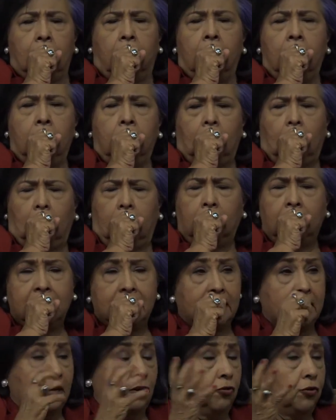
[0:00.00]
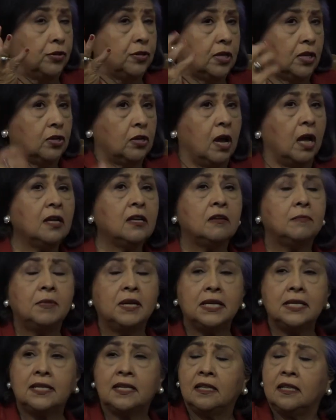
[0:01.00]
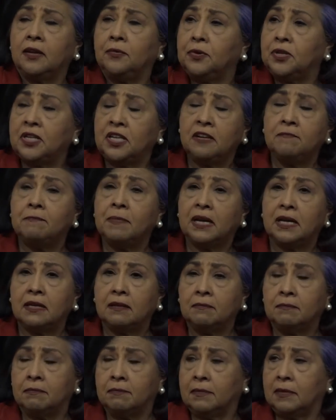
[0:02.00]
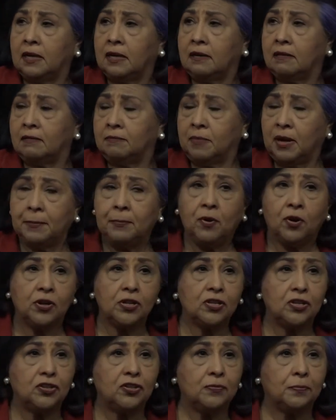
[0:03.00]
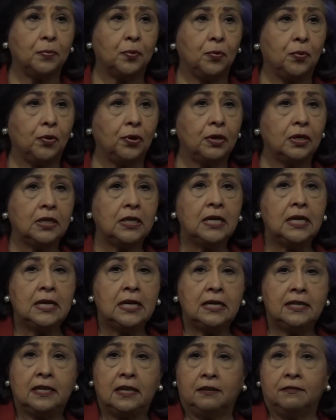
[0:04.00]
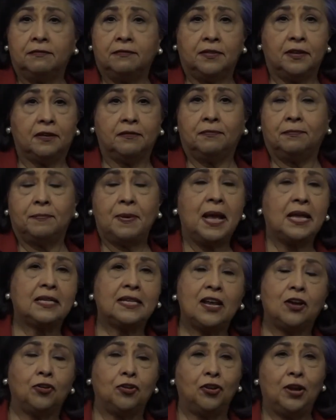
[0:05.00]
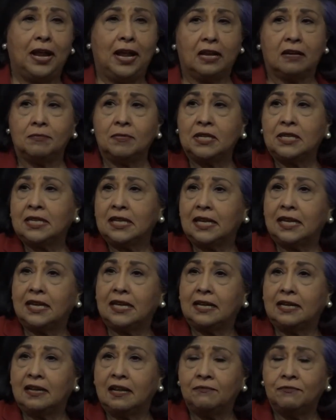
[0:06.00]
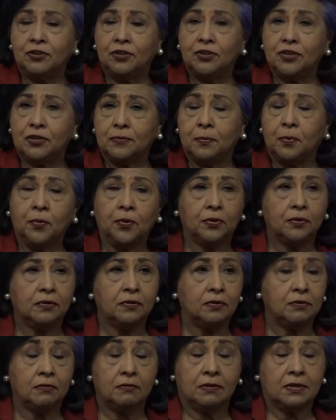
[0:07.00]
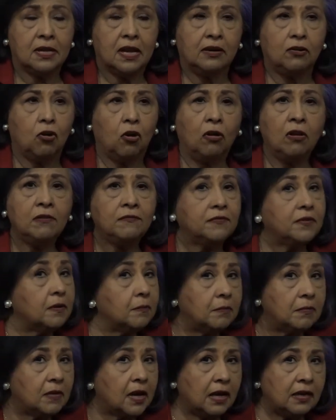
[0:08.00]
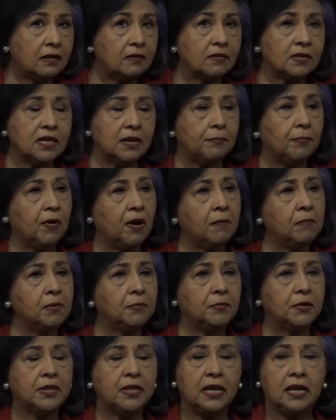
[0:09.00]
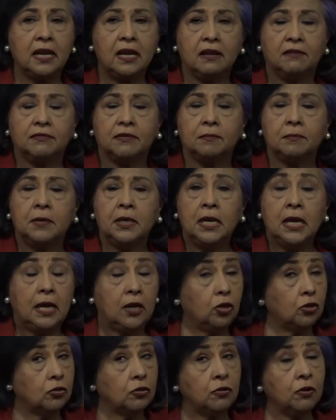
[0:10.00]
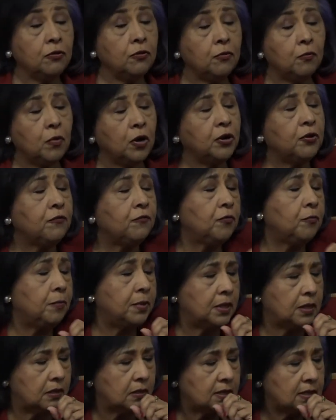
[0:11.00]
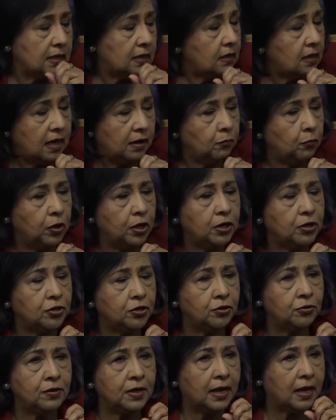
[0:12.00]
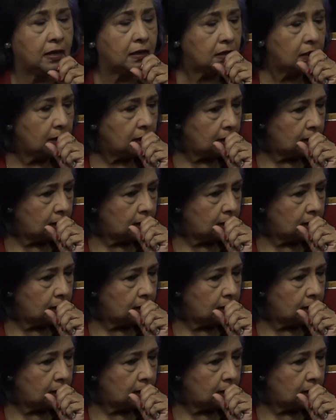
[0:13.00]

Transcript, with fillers: and of course I talked to him and I said they received my, my bipartisan support They've, they've passed out unanimously. I'd love you to support us to sign all of them. I didn't see a problem with any of them. He goes, oh no, they're wonderful bills and, and we could do that.